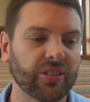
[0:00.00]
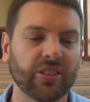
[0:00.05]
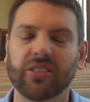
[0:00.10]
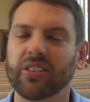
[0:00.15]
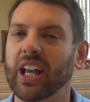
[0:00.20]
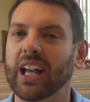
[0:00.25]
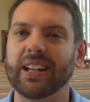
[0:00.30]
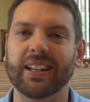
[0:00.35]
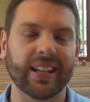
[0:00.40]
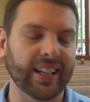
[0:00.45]

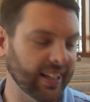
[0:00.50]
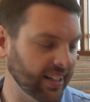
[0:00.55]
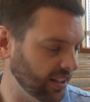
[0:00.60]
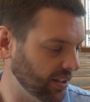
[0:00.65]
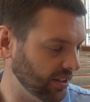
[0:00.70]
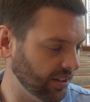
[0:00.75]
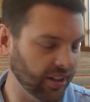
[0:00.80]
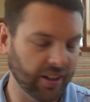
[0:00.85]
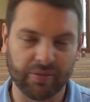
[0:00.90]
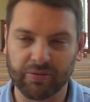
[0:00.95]
This idea
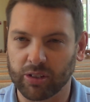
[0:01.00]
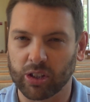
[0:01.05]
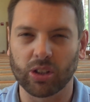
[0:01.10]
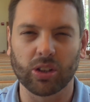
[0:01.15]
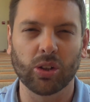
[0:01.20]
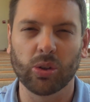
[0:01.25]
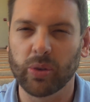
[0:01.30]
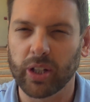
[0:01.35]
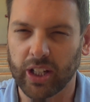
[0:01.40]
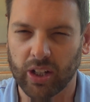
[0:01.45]
of
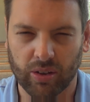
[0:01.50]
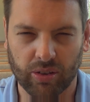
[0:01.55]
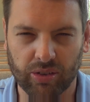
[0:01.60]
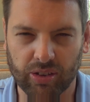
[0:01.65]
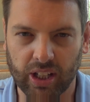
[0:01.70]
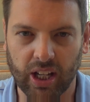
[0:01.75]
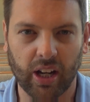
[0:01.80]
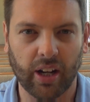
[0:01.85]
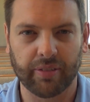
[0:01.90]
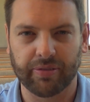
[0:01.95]
gluing
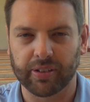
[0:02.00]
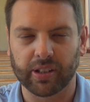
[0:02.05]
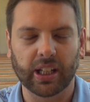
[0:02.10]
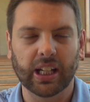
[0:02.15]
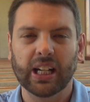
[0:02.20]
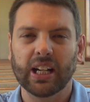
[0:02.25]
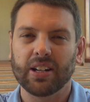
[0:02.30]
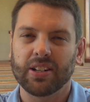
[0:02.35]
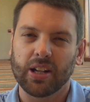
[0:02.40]
yourself or